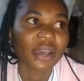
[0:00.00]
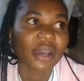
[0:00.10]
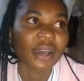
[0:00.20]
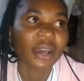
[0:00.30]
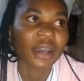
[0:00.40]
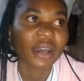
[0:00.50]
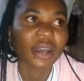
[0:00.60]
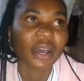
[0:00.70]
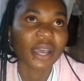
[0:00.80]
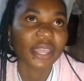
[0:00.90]

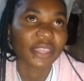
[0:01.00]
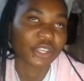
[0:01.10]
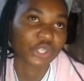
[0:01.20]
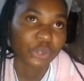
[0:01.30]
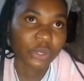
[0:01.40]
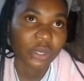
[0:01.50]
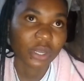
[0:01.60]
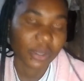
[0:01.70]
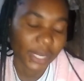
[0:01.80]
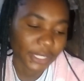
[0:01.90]
they took
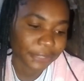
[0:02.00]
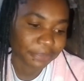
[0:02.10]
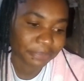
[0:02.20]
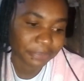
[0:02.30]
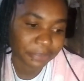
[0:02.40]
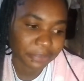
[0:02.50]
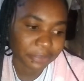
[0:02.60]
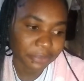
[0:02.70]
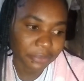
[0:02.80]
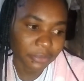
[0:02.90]
what,
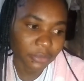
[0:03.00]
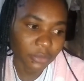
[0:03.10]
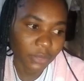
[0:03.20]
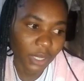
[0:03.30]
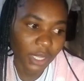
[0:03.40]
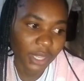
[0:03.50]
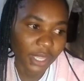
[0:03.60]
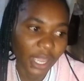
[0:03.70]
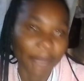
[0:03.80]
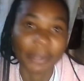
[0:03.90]
and
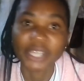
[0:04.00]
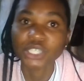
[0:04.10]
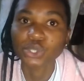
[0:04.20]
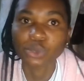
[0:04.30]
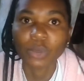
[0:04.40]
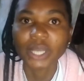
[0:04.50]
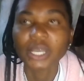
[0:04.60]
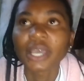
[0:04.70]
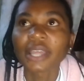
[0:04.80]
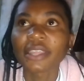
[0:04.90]
they apparently took what
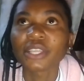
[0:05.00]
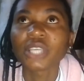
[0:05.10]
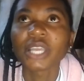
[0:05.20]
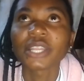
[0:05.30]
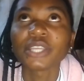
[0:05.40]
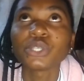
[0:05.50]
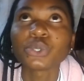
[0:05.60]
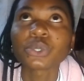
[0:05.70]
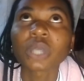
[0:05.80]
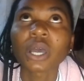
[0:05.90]
they, and they
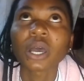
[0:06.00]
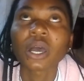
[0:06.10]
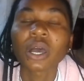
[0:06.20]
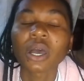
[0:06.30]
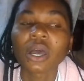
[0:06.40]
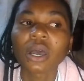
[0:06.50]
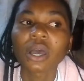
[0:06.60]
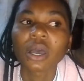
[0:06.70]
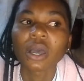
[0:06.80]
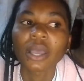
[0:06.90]
took a
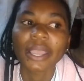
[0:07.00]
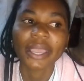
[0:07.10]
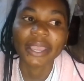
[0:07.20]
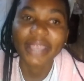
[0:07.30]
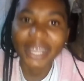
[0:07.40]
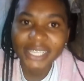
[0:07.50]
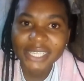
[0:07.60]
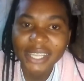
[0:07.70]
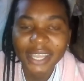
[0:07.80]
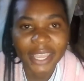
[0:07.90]
gas
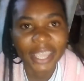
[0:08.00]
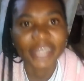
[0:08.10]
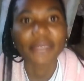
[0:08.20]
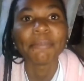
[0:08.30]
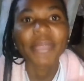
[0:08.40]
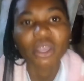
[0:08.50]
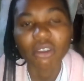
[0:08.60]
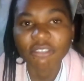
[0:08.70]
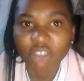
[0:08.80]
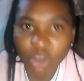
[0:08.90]
and a bag
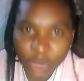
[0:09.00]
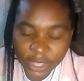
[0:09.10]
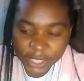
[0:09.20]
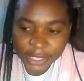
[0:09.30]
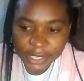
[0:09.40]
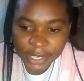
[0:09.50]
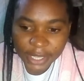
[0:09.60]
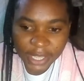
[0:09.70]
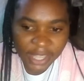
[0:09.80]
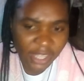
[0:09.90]
of clothes.
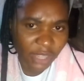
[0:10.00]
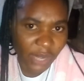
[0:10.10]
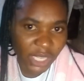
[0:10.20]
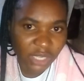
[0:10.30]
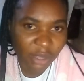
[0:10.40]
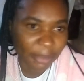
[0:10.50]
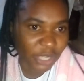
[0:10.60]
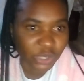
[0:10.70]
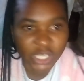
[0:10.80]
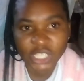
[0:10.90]
Then they were like, no, but
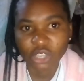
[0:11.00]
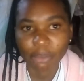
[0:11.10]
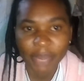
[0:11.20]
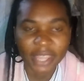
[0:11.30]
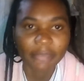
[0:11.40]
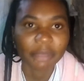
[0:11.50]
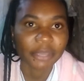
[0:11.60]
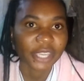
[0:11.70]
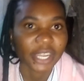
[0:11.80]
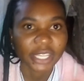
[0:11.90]
you didn't see your brother maybe
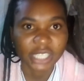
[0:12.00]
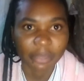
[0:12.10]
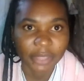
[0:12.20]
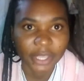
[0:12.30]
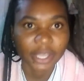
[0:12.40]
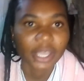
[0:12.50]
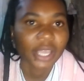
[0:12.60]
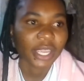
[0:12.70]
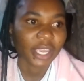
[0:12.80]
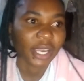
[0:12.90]
getting something
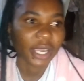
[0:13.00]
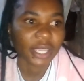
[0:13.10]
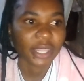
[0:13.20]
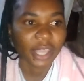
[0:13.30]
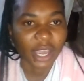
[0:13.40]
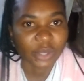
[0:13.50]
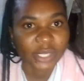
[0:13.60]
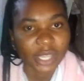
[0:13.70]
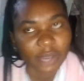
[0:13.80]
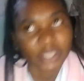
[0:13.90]
in the house.
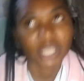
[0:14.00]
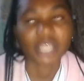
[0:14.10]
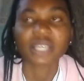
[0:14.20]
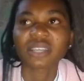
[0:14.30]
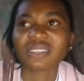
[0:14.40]
I was like,